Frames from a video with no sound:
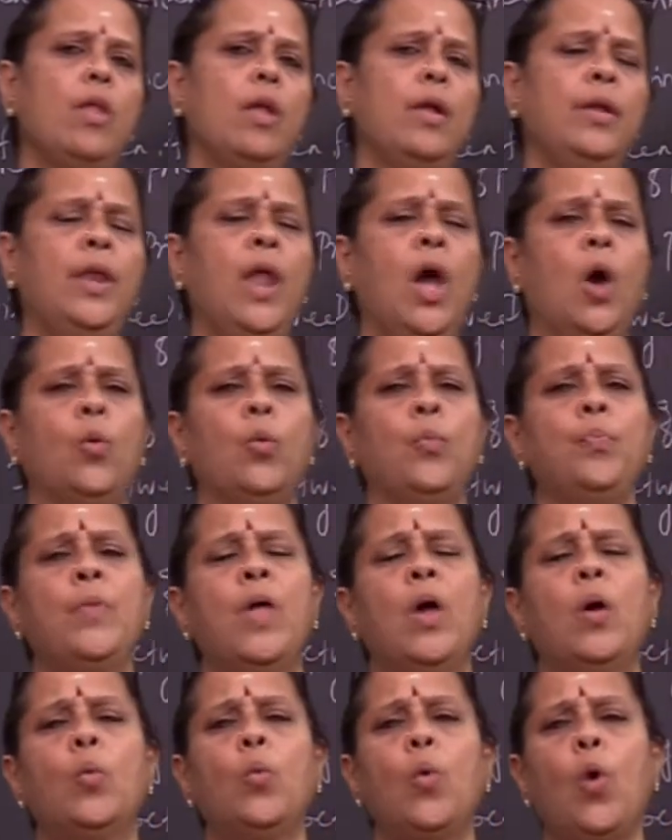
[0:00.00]
Now,
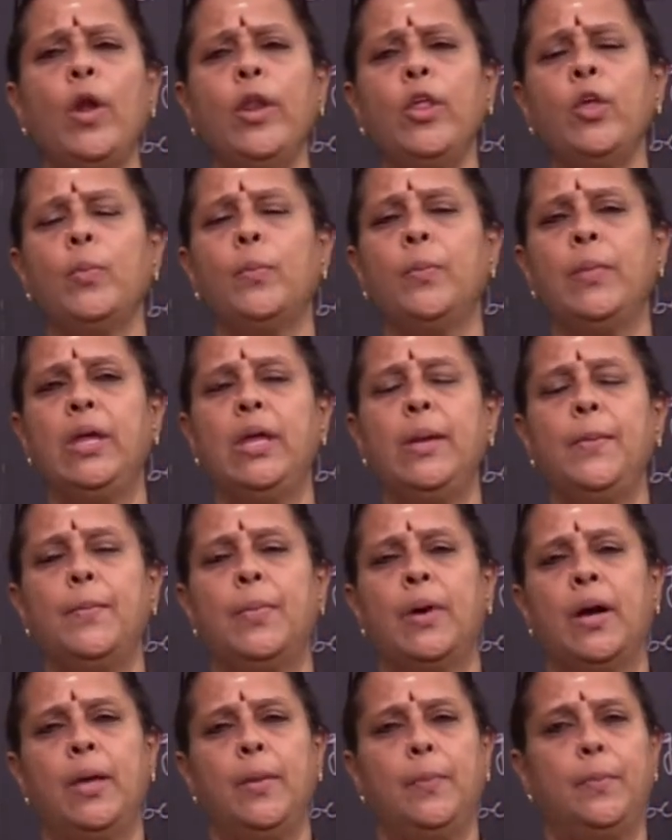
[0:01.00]
what do you mean
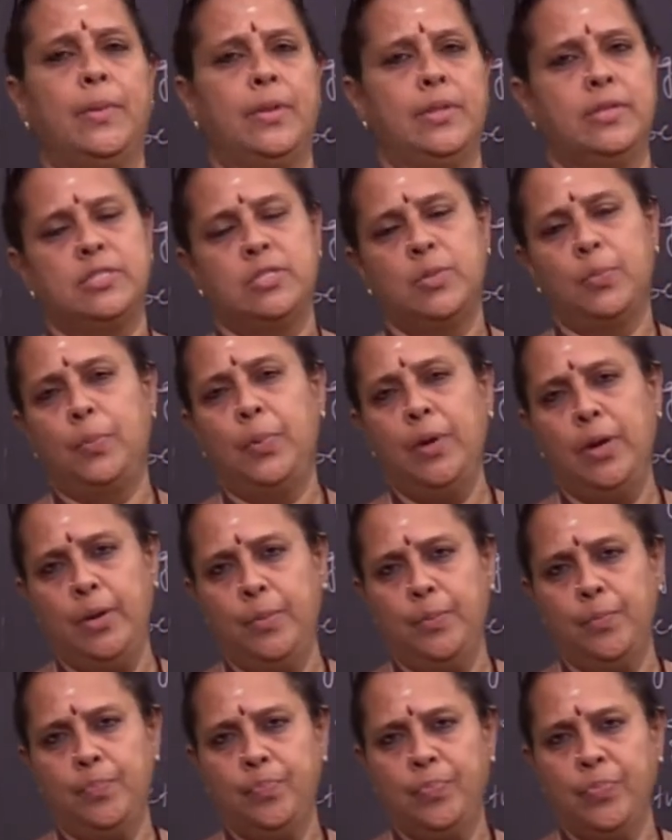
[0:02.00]
by
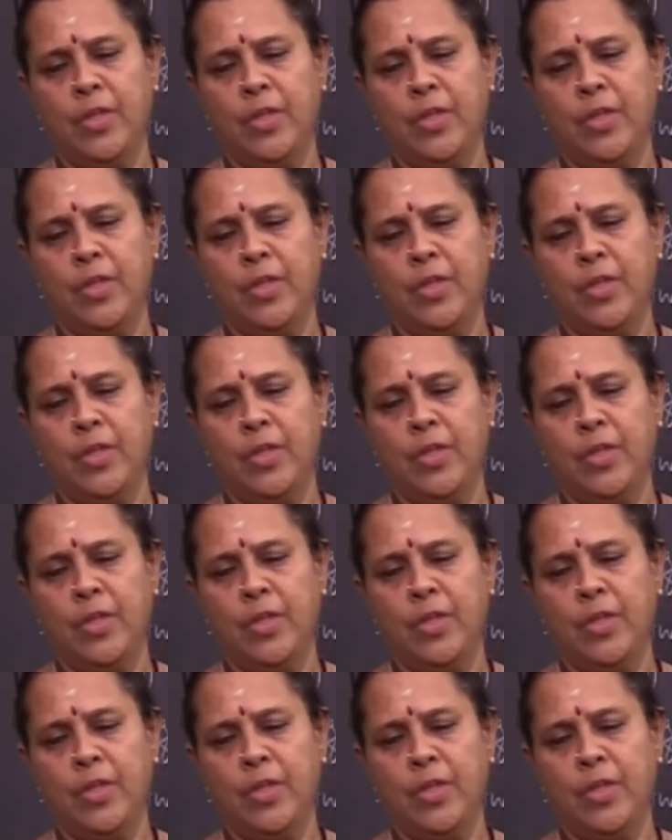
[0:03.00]
principle?